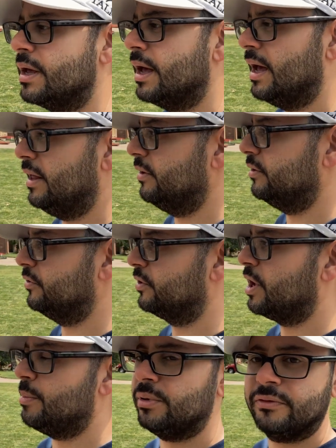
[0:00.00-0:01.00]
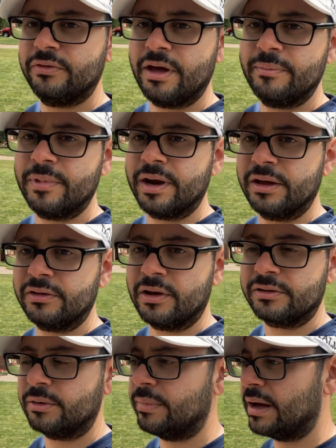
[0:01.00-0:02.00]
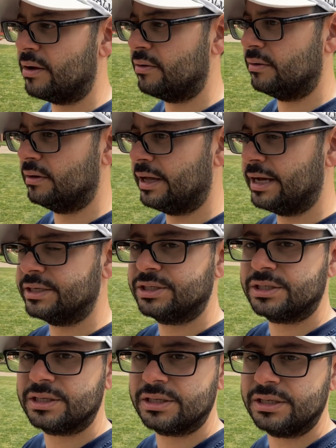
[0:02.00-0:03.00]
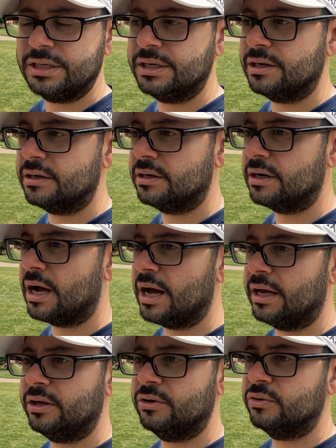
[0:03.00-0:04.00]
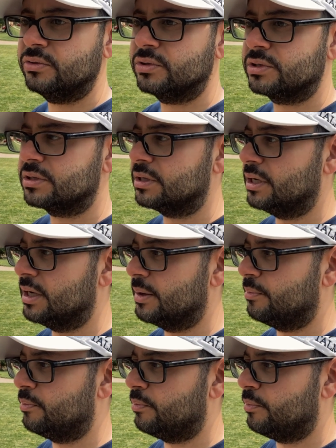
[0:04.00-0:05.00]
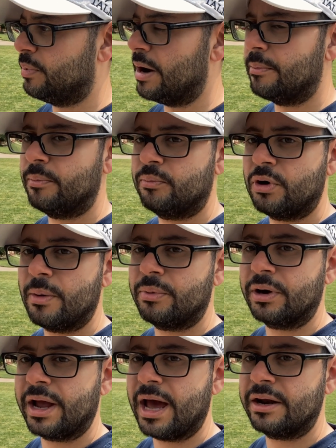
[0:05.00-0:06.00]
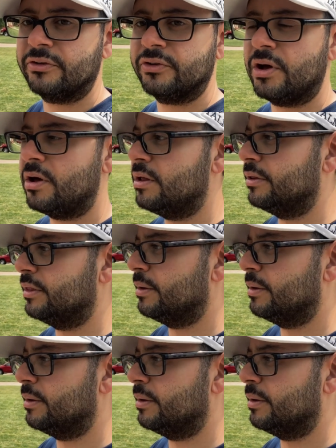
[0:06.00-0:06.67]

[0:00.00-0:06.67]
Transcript: And there's a couple of them that I talked about last year. I used propiconazole and the